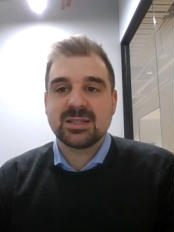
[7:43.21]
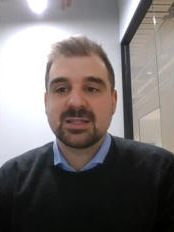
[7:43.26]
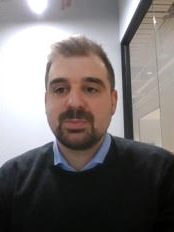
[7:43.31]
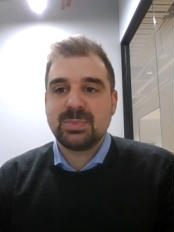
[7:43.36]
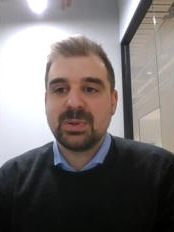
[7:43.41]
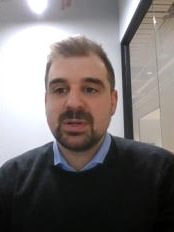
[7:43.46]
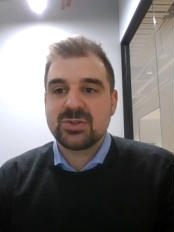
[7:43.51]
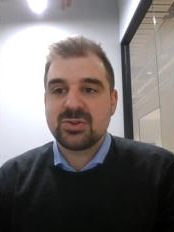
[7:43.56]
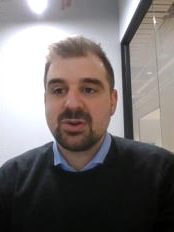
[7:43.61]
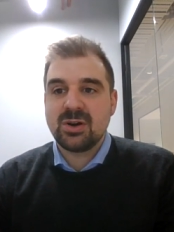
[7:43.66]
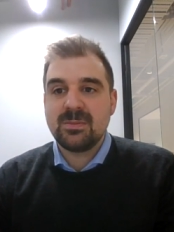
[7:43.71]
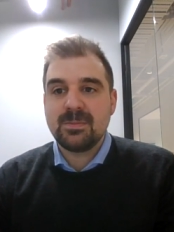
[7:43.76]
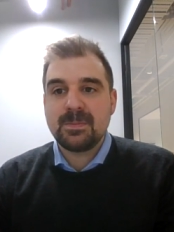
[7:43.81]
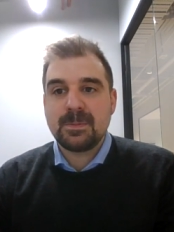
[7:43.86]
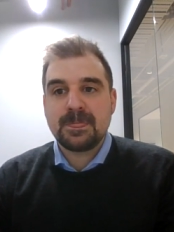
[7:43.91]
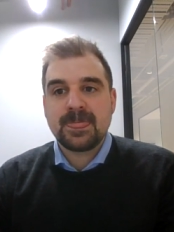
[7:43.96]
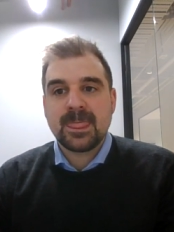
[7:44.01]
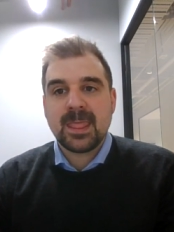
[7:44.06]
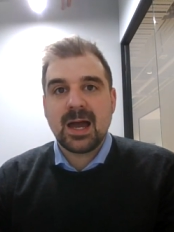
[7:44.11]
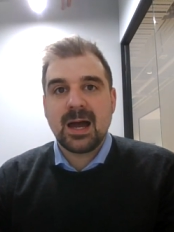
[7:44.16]
It's a big
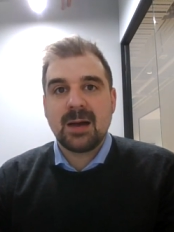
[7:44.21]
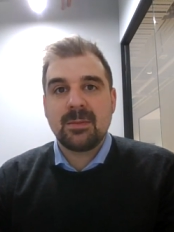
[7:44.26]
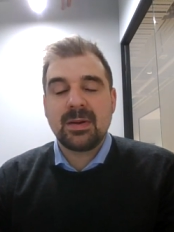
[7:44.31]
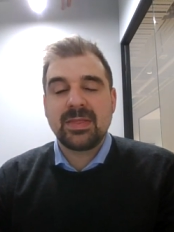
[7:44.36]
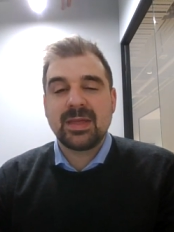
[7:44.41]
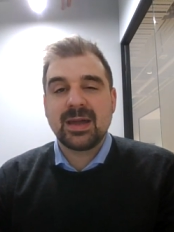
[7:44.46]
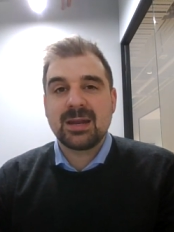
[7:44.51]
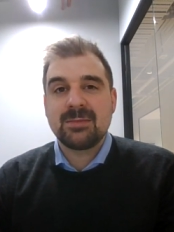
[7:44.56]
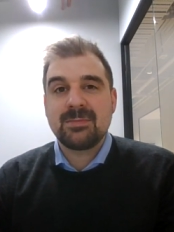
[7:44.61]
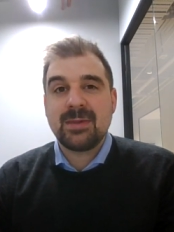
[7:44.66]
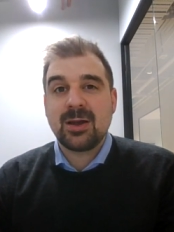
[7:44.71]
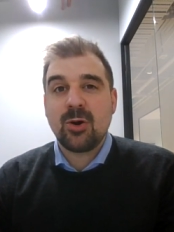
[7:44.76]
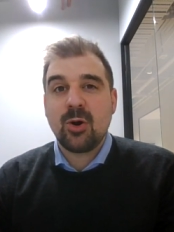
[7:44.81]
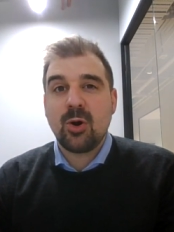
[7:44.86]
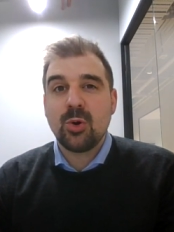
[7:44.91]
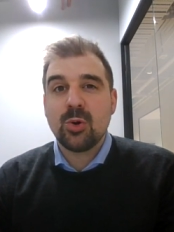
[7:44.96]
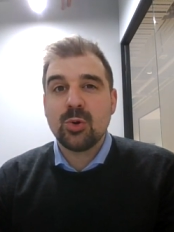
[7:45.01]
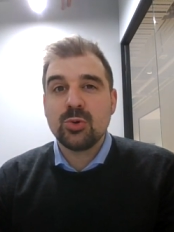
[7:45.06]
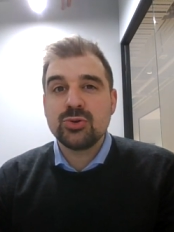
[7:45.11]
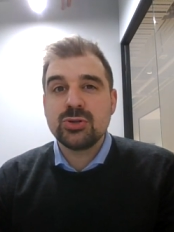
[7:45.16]
drop. Um, and they're going to make
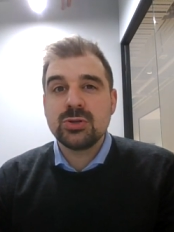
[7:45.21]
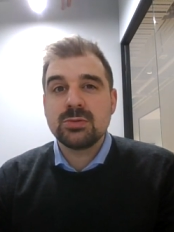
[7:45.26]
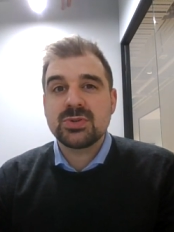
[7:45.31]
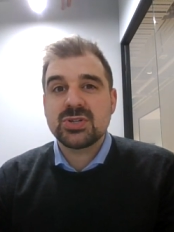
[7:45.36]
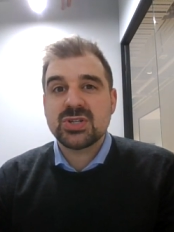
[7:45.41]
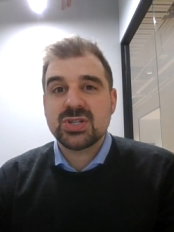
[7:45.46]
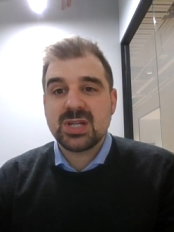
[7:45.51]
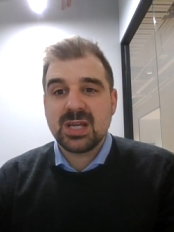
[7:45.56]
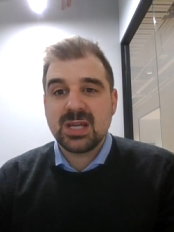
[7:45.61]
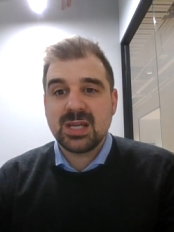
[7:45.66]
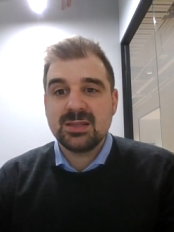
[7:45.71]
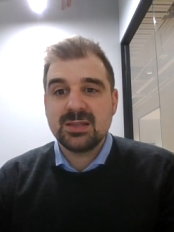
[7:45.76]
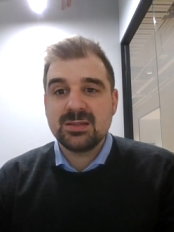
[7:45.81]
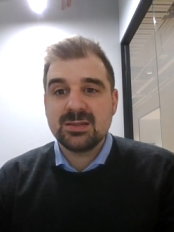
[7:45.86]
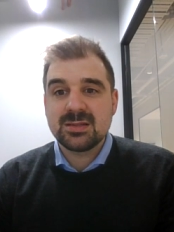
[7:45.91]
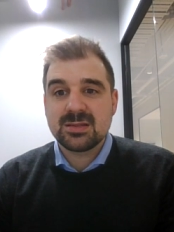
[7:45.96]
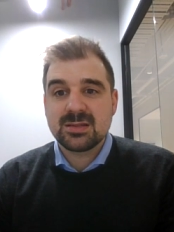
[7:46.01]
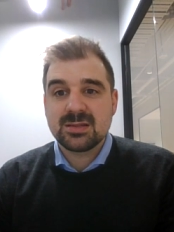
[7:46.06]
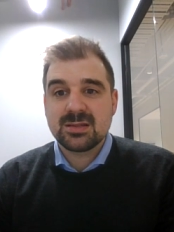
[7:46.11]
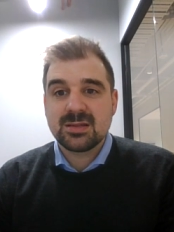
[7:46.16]
all new
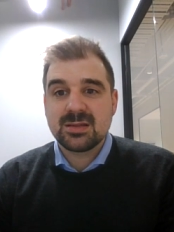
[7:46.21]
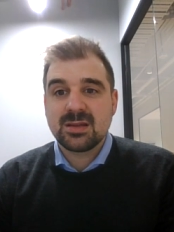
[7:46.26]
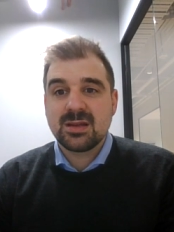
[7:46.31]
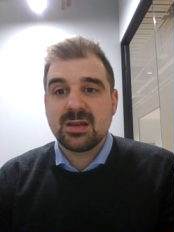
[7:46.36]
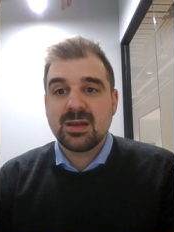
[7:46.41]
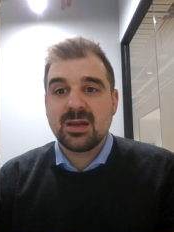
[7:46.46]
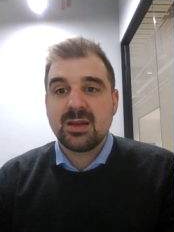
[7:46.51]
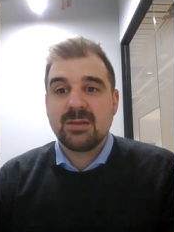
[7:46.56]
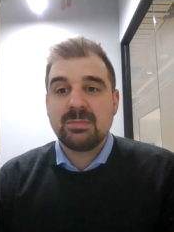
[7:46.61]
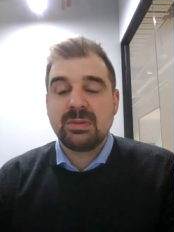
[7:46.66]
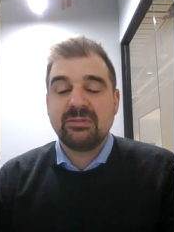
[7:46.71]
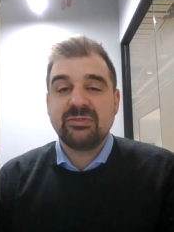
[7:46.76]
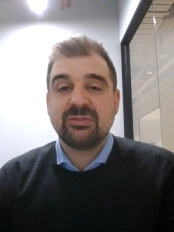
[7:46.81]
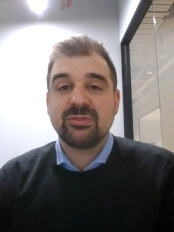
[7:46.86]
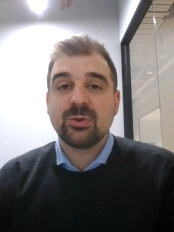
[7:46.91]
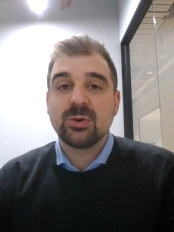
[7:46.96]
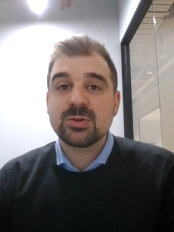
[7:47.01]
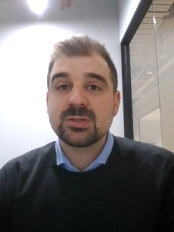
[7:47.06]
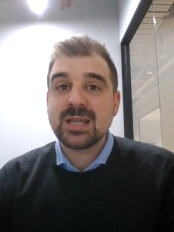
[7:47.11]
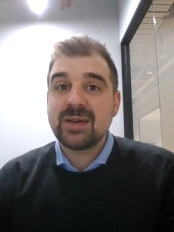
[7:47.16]
machines be
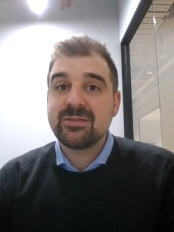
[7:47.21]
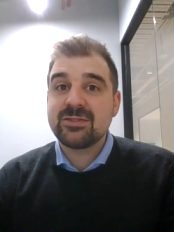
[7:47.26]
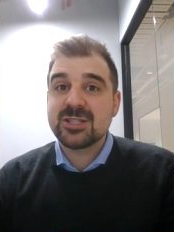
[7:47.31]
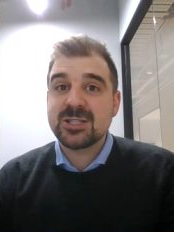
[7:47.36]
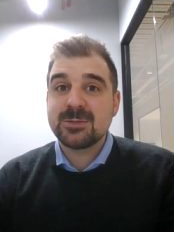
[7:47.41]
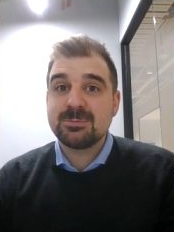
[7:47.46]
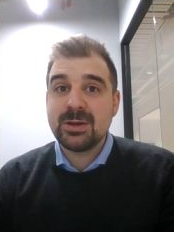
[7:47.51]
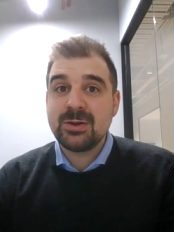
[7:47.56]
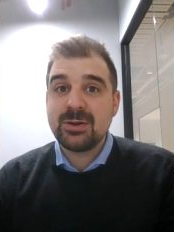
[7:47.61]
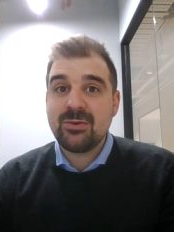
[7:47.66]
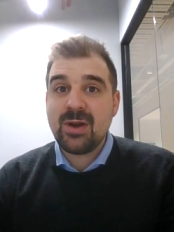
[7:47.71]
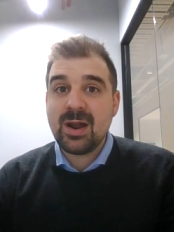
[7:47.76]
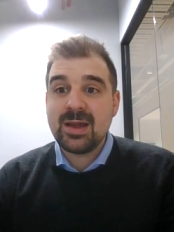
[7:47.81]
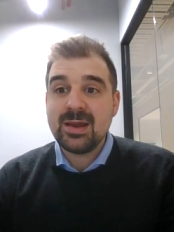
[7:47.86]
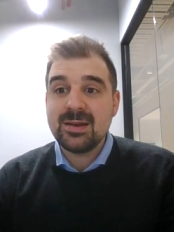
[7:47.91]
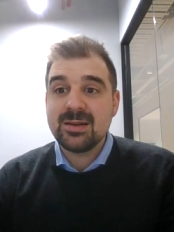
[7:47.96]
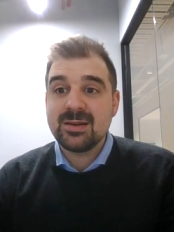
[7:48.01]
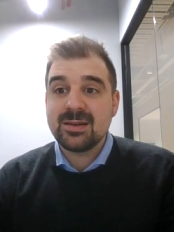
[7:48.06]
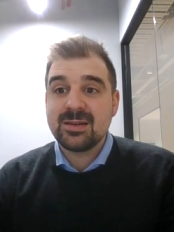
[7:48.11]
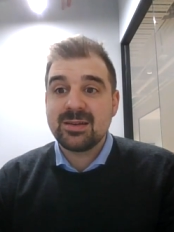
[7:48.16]
forced to have a spin
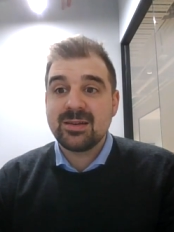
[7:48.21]
rate